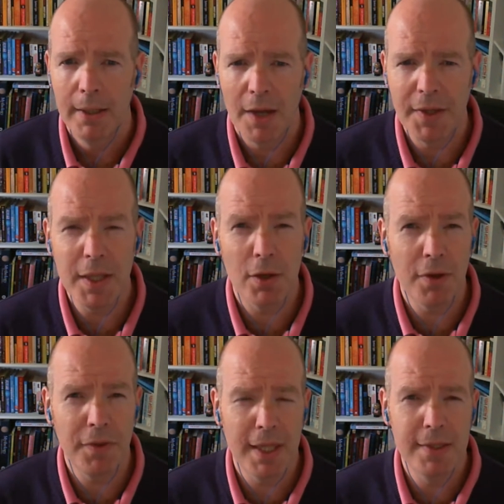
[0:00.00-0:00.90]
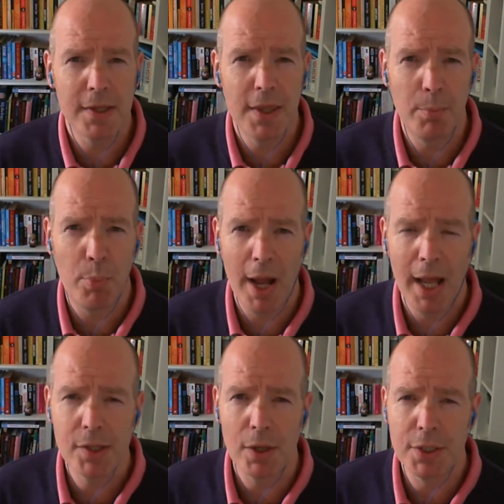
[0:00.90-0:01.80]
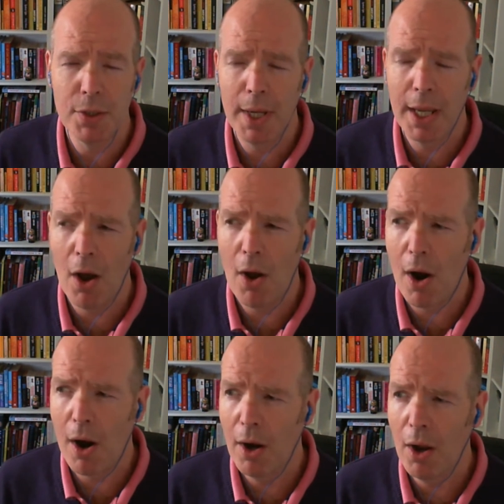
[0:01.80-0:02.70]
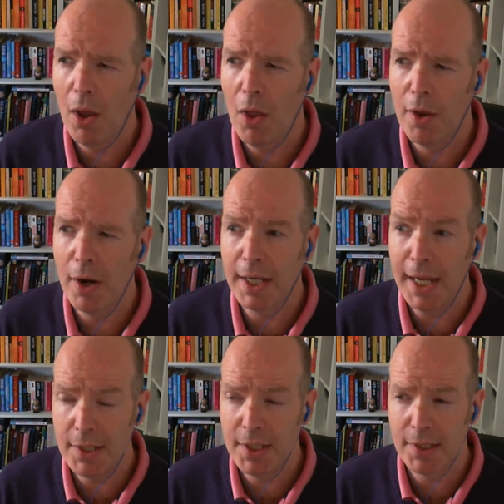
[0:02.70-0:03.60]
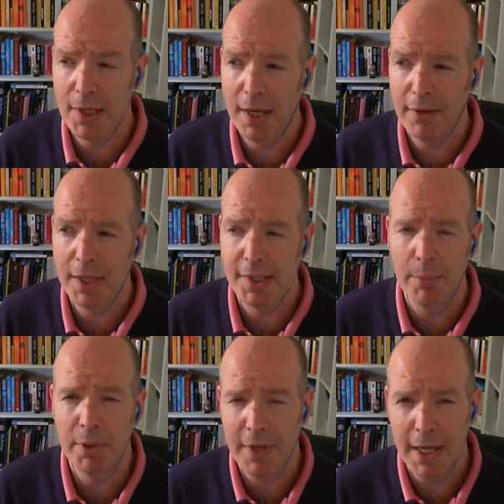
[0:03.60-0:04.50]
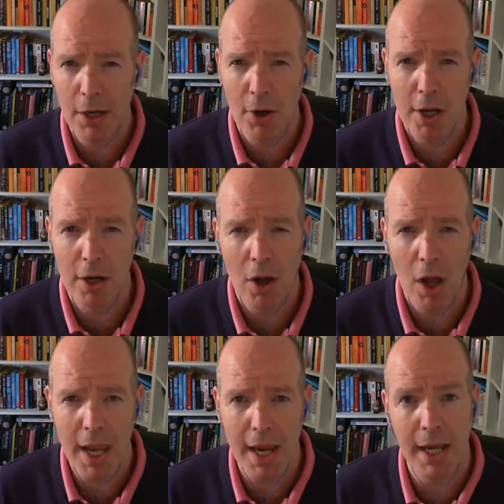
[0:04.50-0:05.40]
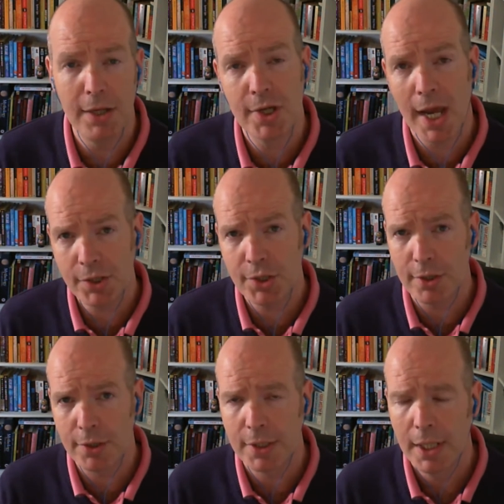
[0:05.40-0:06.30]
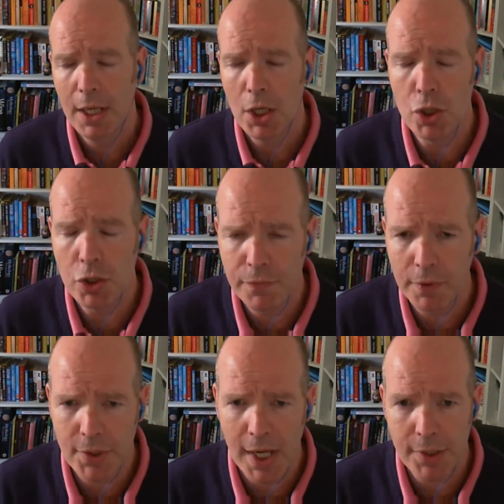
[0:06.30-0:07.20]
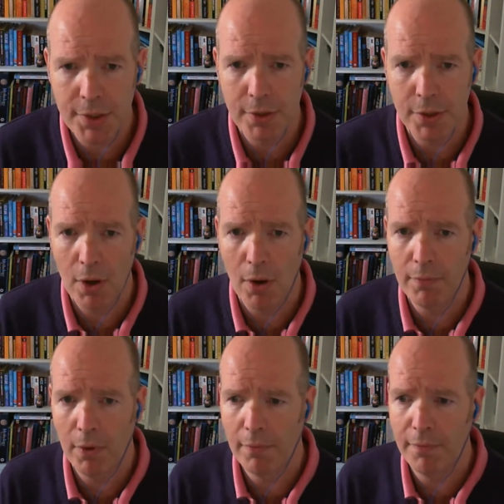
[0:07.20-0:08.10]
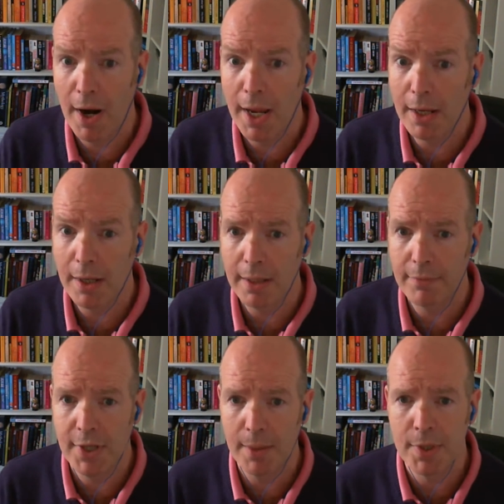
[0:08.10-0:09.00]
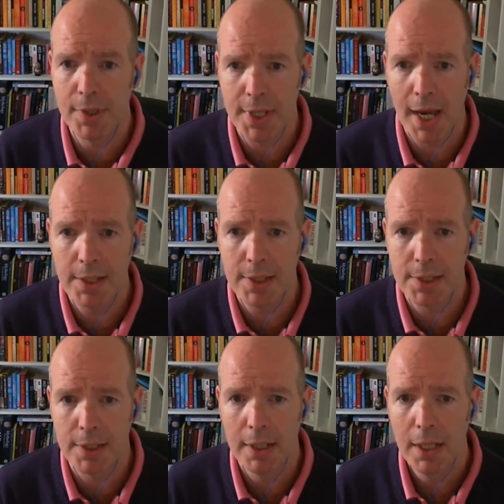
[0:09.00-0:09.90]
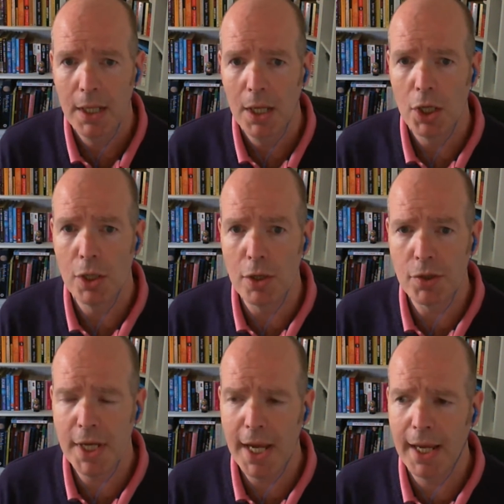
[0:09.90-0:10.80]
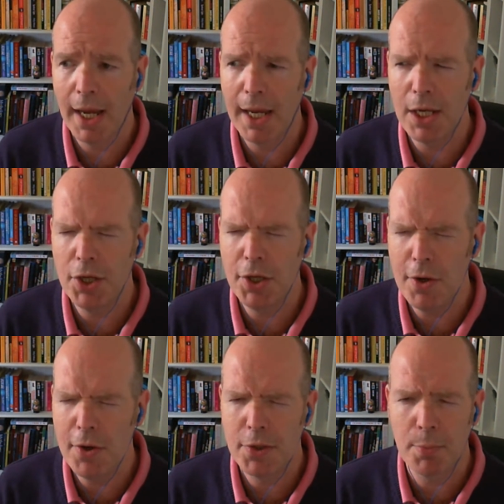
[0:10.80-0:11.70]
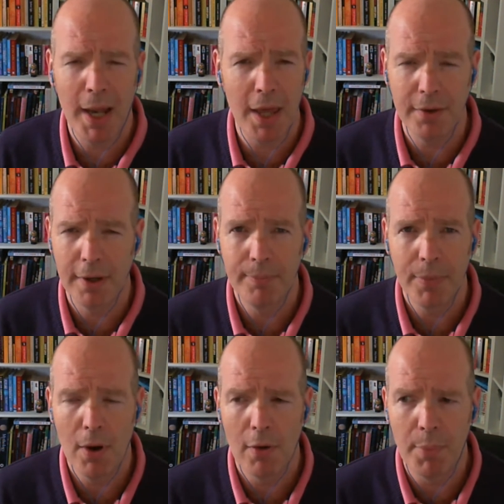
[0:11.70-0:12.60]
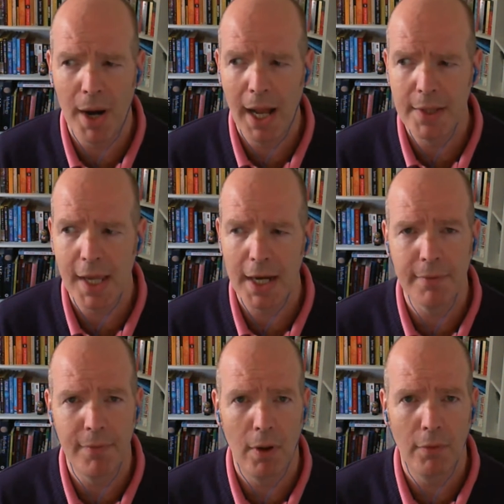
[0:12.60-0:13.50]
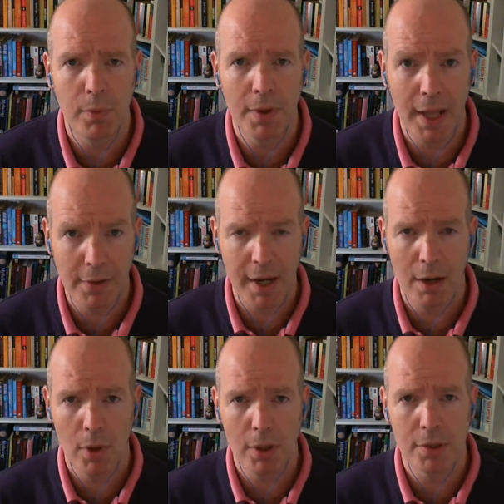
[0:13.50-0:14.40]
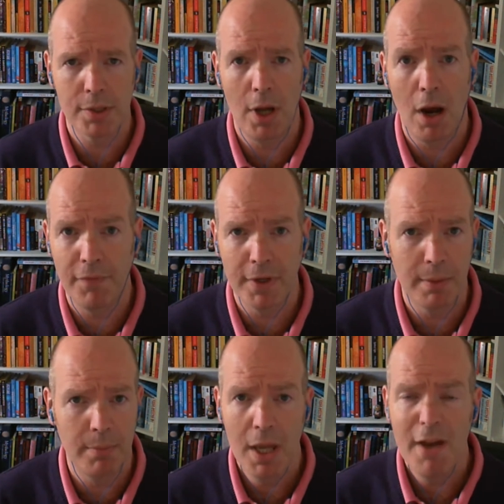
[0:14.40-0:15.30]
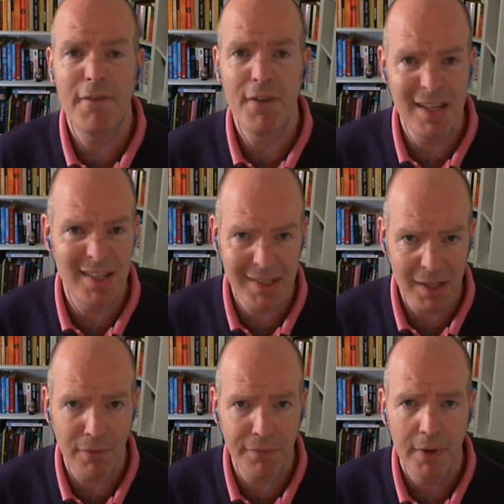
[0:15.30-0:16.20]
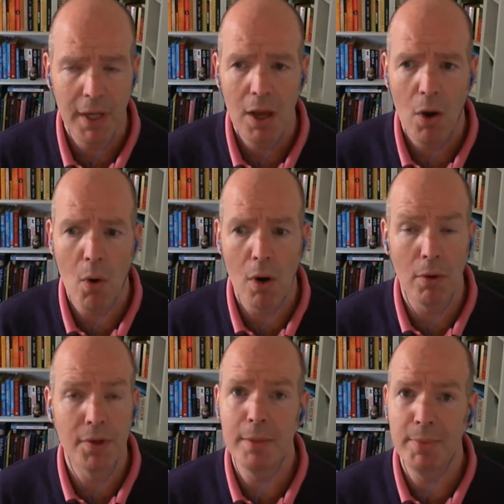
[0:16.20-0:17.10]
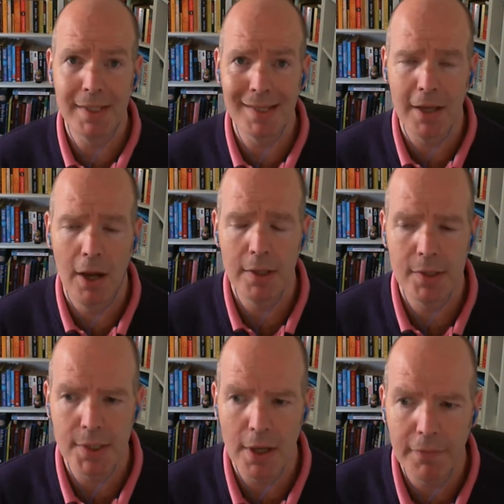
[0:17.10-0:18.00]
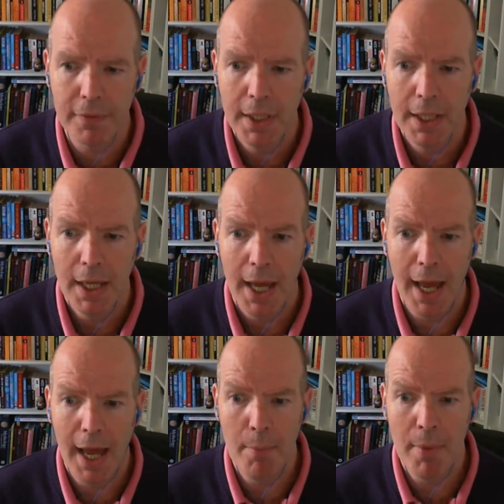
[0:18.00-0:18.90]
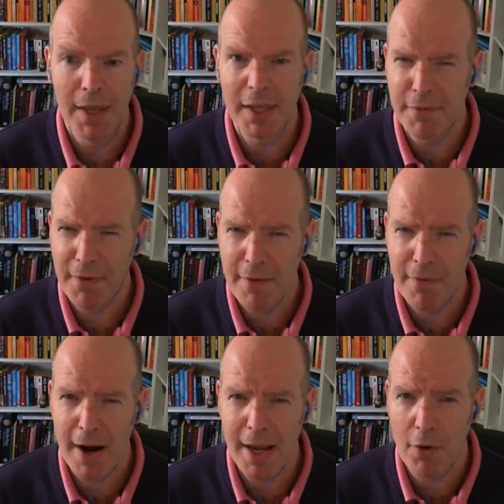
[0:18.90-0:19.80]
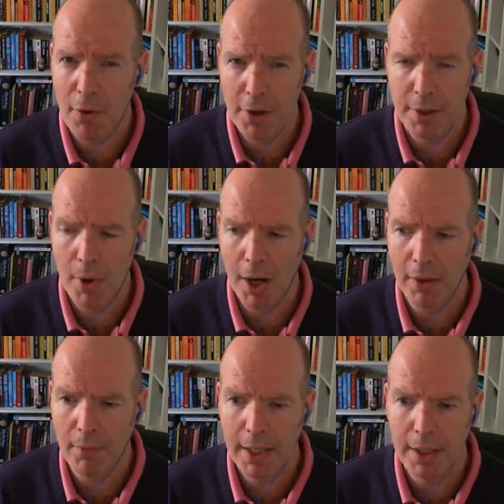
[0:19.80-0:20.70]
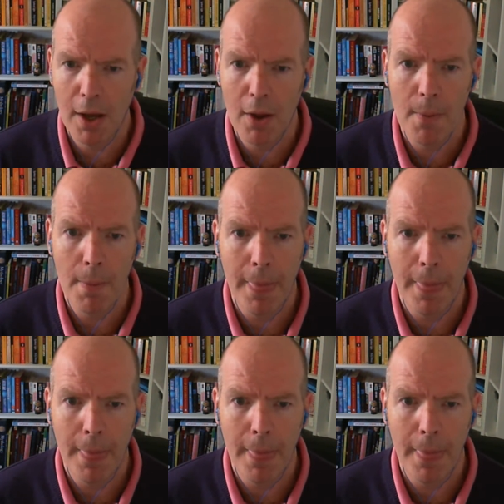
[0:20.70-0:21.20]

I think the other thing that brands are doing are, they're engaging, as I gave the example of EE earlier, in gestures, useful gestures of varying kind of shapes and sizes. And, you know, you're seeing a huge plethora of brands getting involved with healthcare workers and offering them free stuff or deeply discounted stuff. And that's a very, very crowded market right now.